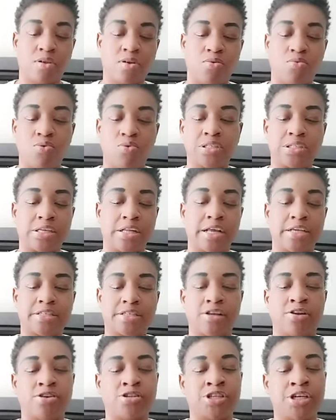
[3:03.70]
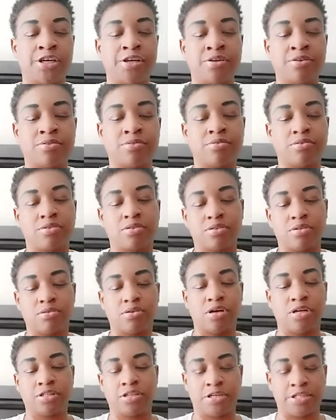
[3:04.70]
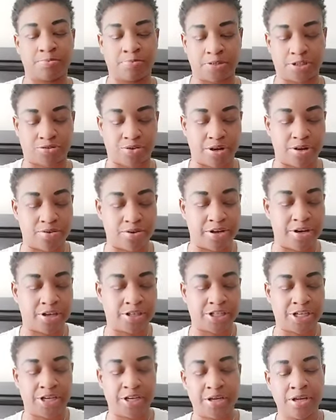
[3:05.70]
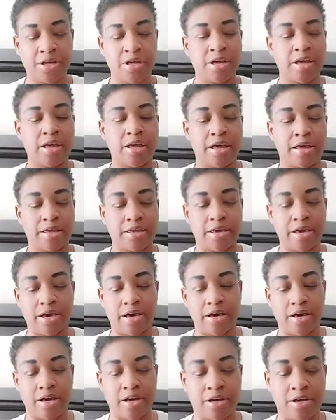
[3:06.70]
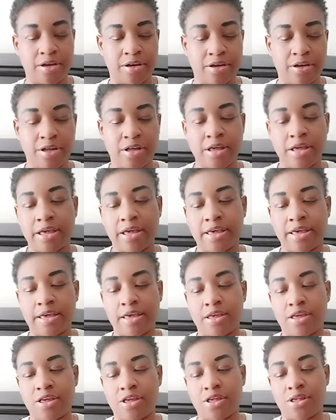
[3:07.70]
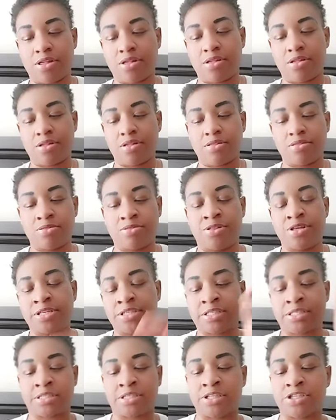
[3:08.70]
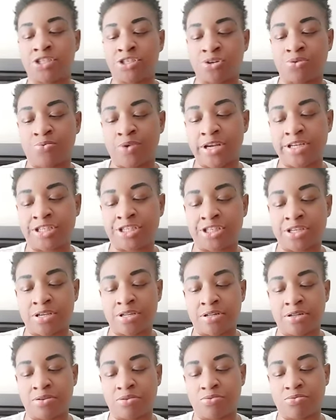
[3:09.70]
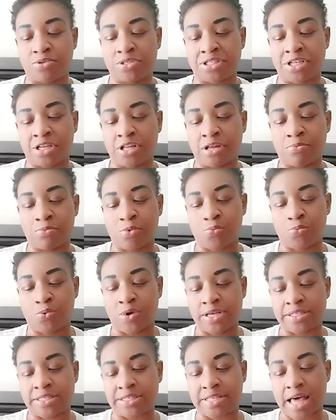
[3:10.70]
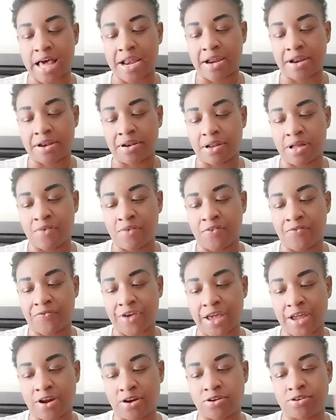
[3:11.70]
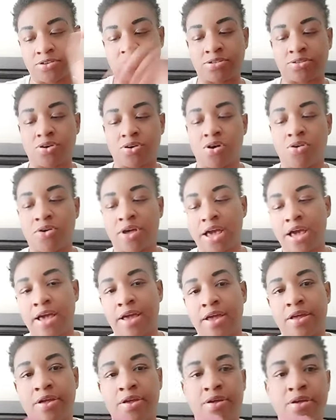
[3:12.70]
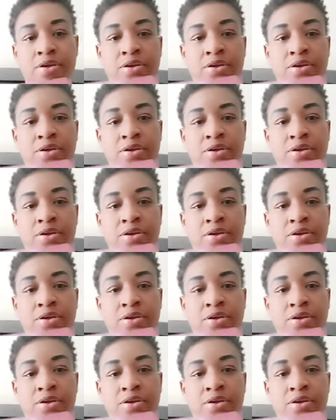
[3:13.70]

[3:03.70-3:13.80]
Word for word: What's the next energy under this betrayal energy? Yeah, this situation was dealing with one-sided love affairs, okay?